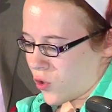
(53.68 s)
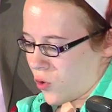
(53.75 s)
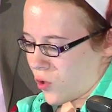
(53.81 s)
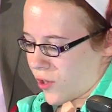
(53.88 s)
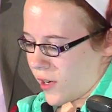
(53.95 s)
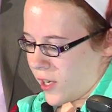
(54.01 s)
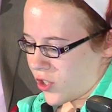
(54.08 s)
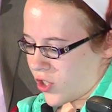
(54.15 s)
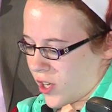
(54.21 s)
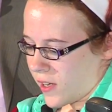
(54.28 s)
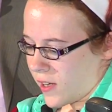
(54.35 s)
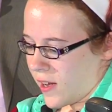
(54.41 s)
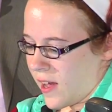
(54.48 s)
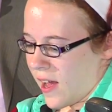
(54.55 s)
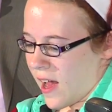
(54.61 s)
But it was April
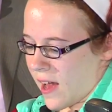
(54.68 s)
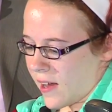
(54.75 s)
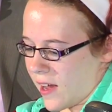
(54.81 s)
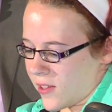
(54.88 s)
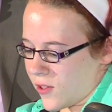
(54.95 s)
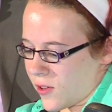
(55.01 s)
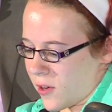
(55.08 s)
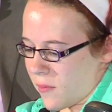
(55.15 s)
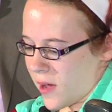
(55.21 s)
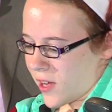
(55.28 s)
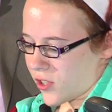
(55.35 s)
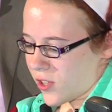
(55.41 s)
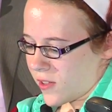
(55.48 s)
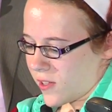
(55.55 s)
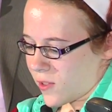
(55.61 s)
2012 when
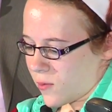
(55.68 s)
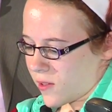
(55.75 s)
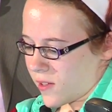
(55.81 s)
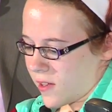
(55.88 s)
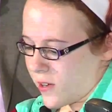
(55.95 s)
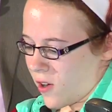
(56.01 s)
she was invited to